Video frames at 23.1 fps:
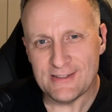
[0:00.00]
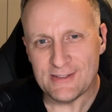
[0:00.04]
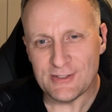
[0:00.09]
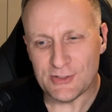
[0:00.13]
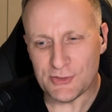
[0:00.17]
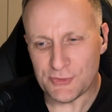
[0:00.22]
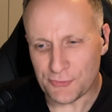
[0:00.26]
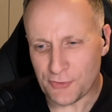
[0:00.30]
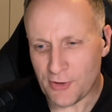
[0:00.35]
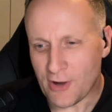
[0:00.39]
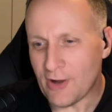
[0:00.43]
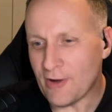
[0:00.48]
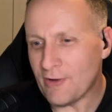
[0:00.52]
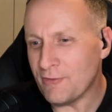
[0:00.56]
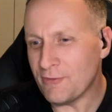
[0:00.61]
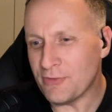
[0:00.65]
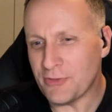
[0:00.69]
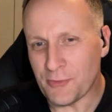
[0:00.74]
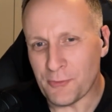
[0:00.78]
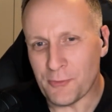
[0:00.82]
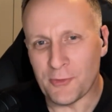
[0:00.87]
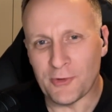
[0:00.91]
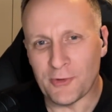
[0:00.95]
draw
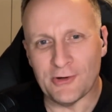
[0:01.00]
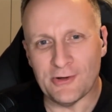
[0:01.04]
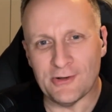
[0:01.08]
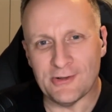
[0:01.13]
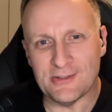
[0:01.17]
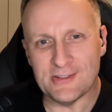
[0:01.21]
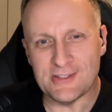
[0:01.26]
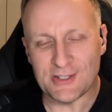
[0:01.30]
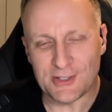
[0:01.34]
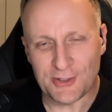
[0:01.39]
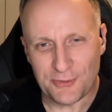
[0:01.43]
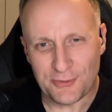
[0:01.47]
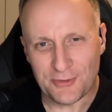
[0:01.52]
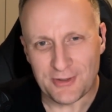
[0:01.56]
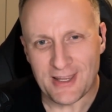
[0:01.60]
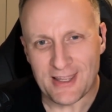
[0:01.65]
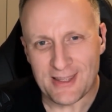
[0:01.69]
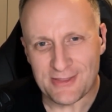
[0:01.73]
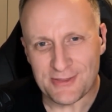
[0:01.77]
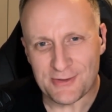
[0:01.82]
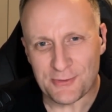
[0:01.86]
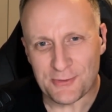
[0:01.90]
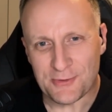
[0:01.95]
out the world, to
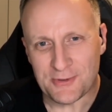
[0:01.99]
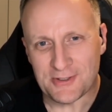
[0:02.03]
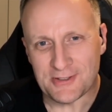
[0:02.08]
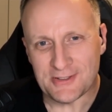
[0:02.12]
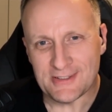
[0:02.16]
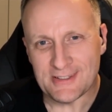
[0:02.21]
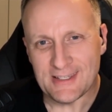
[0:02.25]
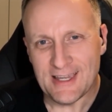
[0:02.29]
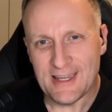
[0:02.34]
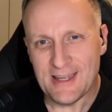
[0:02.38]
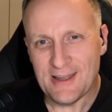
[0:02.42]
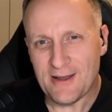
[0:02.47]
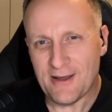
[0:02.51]
create the world.